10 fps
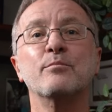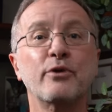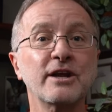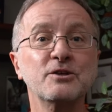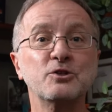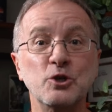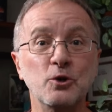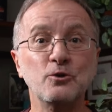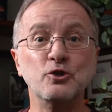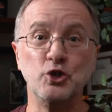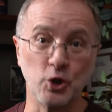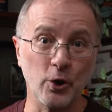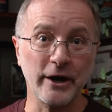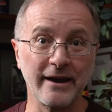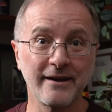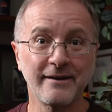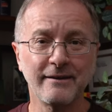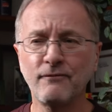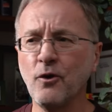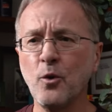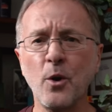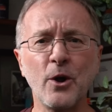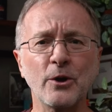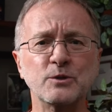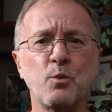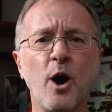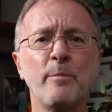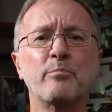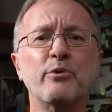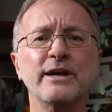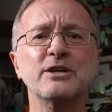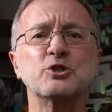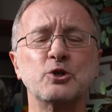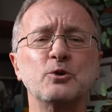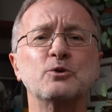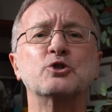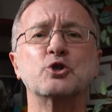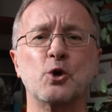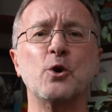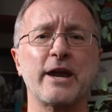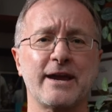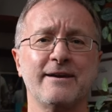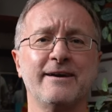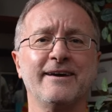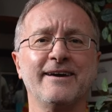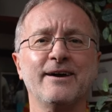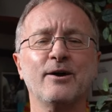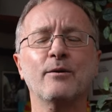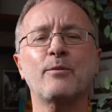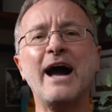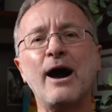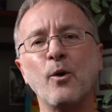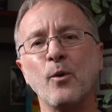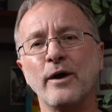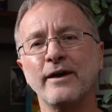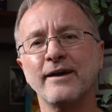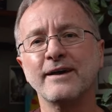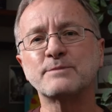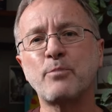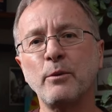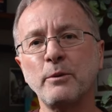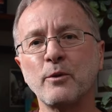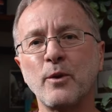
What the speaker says: brings you joy? Four words, what brings you joy? Wow, it's probably